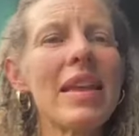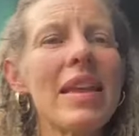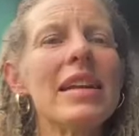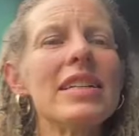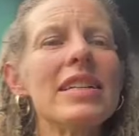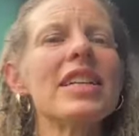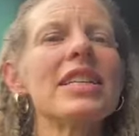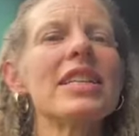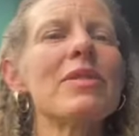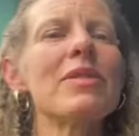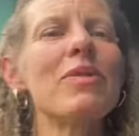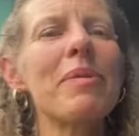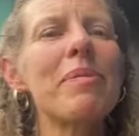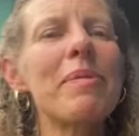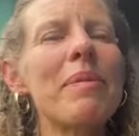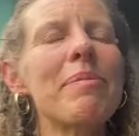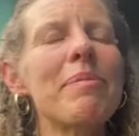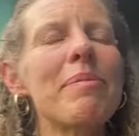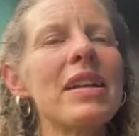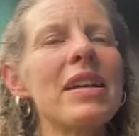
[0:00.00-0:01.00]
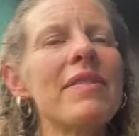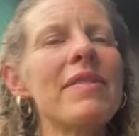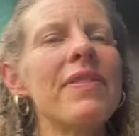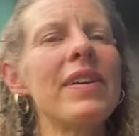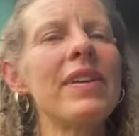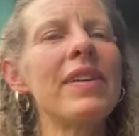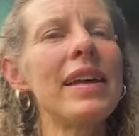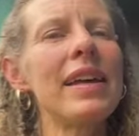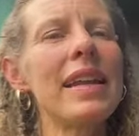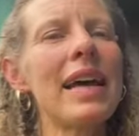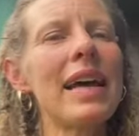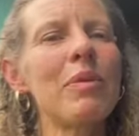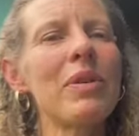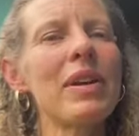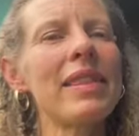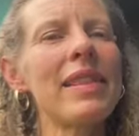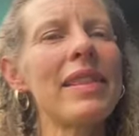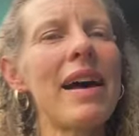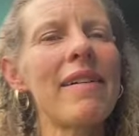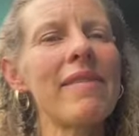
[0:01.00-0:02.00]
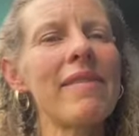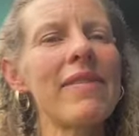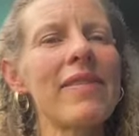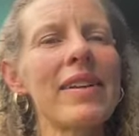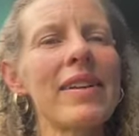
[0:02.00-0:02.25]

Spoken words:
Just remember to fill it up with love,